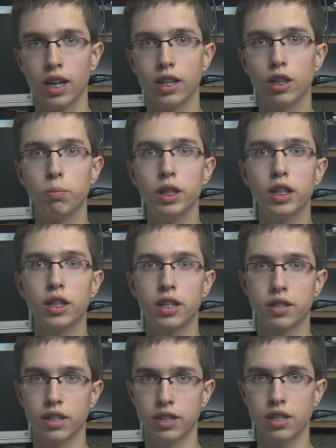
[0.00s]
The bigger
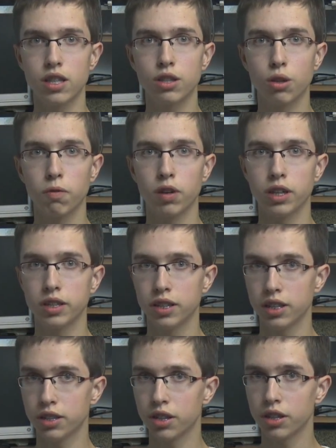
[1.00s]
resistance of a
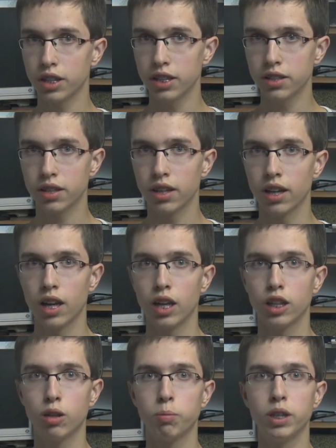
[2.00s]
resistor is,
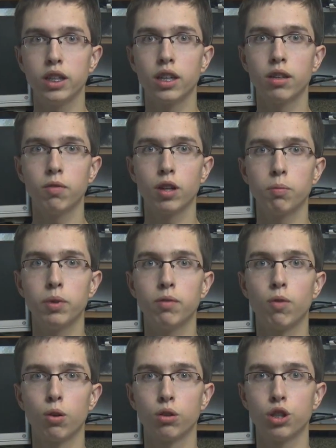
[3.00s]
the bigger will be
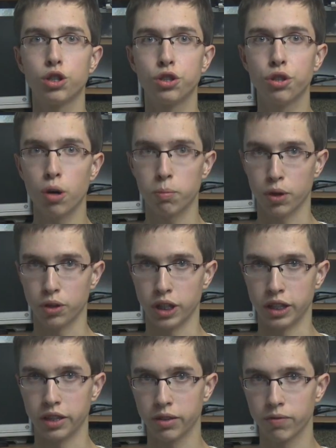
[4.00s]
voltage drop on
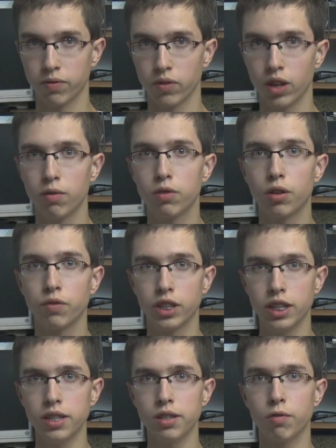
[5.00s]
it. From
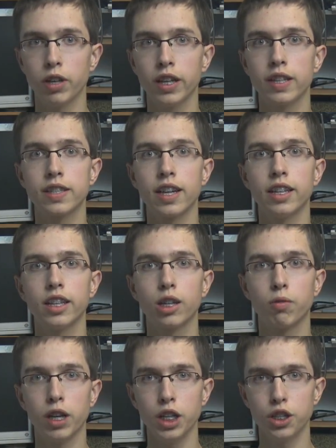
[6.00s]
this, we can set
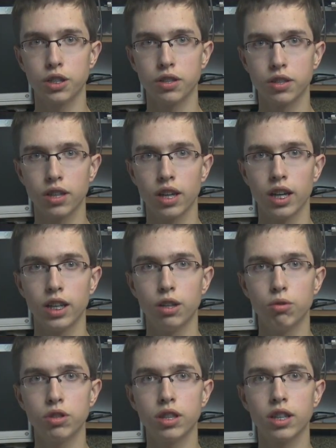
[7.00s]
equations
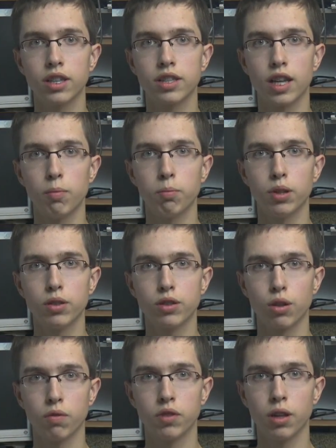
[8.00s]
using
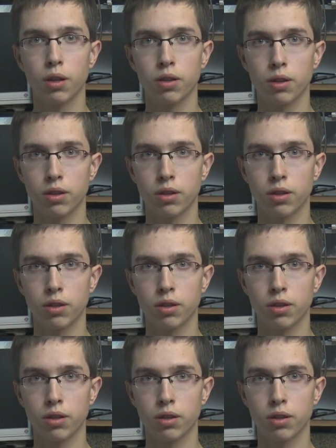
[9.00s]
examples of the